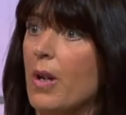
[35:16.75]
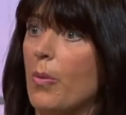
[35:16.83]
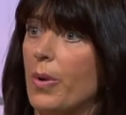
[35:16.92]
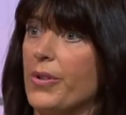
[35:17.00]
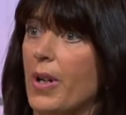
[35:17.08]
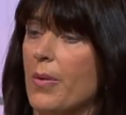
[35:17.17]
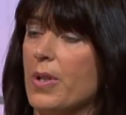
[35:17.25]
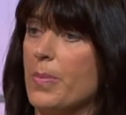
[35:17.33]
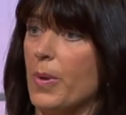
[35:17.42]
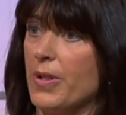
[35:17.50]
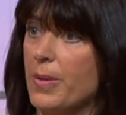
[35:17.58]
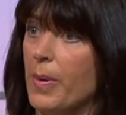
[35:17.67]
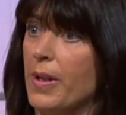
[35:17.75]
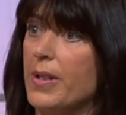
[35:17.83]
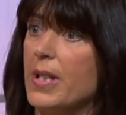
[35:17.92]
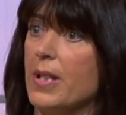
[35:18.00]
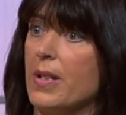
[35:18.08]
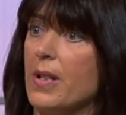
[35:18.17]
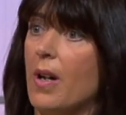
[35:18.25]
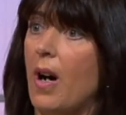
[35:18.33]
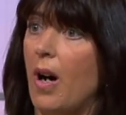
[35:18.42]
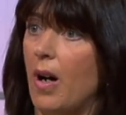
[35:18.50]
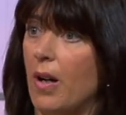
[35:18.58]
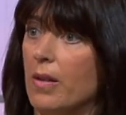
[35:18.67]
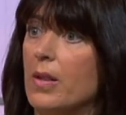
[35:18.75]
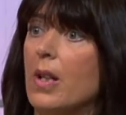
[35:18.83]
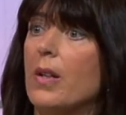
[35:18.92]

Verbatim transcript: what our responsibilities are